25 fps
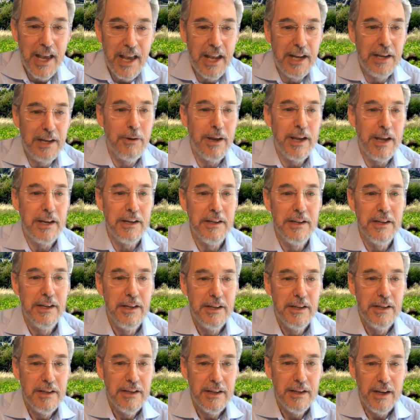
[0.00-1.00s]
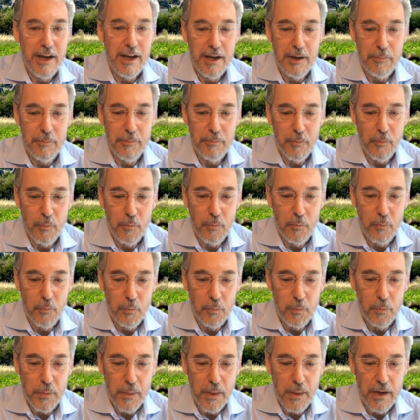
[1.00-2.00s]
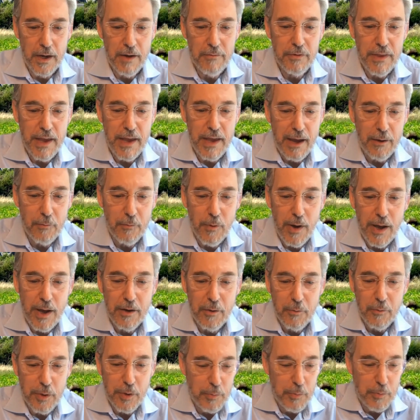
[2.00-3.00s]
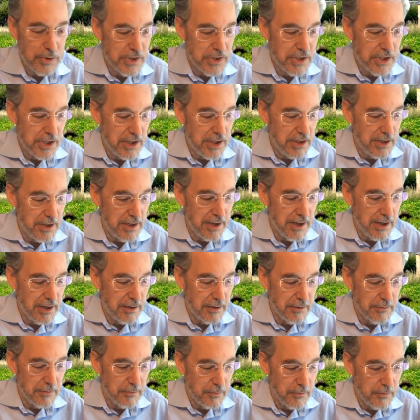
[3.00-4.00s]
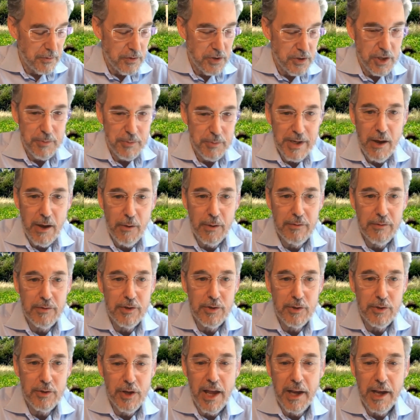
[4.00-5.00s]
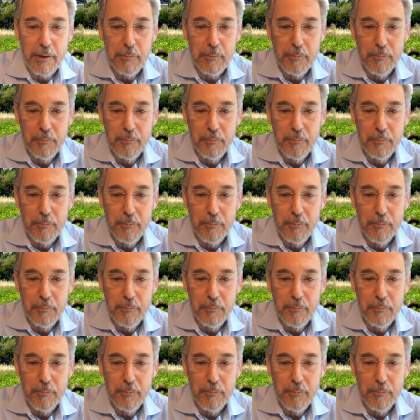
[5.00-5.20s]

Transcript: At any rate, enough of that. Why don't we proceed, Jimmy, however you'd like.